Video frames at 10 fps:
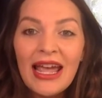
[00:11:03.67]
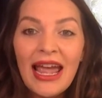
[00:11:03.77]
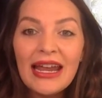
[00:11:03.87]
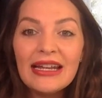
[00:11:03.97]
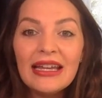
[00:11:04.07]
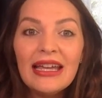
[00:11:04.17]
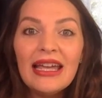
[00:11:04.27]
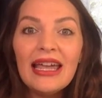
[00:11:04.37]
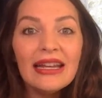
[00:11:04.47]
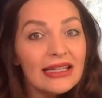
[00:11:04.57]
And
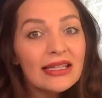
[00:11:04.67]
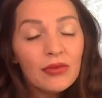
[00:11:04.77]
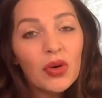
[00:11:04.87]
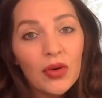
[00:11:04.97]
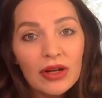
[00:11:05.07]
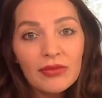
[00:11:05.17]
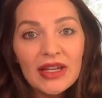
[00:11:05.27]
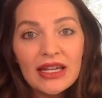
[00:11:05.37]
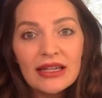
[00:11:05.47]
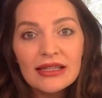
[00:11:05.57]
it is important
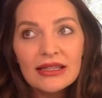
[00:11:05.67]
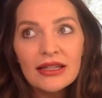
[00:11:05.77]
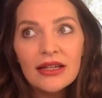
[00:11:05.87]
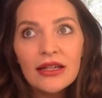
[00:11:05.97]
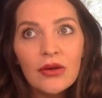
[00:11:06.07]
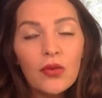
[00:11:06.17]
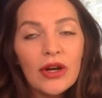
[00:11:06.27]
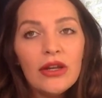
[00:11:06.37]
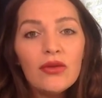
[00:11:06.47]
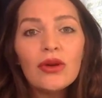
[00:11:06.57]
because
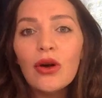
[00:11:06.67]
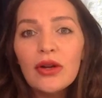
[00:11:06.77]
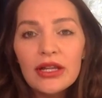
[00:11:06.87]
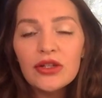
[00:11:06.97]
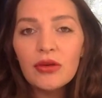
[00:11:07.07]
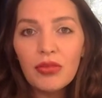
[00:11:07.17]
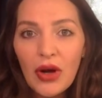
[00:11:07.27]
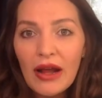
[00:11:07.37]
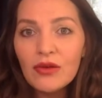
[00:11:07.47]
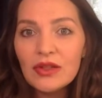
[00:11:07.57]
when you go to get your
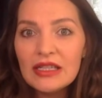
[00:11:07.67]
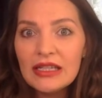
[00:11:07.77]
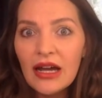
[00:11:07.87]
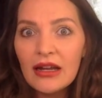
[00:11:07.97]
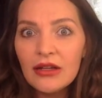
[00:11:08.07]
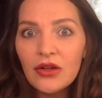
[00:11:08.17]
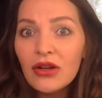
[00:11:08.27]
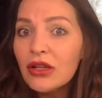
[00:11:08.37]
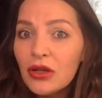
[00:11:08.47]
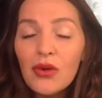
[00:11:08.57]
brows done,
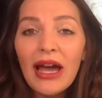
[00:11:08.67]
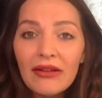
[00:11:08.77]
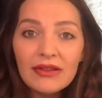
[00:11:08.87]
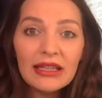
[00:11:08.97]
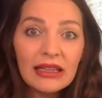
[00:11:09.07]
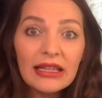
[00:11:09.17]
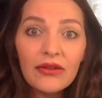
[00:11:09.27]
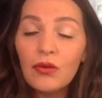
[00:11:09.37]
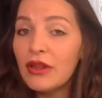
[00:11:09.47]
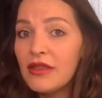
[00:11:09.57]
you have to
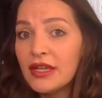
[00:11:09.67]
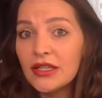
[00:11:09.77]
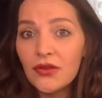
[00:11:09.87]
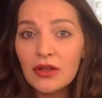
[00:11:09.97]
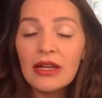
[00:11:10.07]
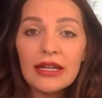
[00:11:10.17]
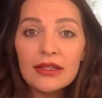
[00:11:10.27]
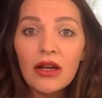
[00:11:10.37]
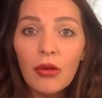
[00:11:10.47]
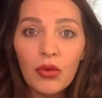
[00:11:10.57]
live with this for the next
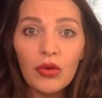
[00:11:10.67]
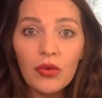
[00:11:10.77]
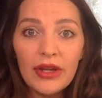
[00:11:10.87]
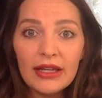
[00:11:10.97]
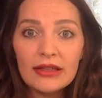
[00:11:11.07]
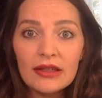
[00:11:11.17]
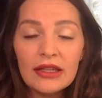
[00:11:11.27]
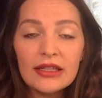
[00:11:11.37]
couple of weeks.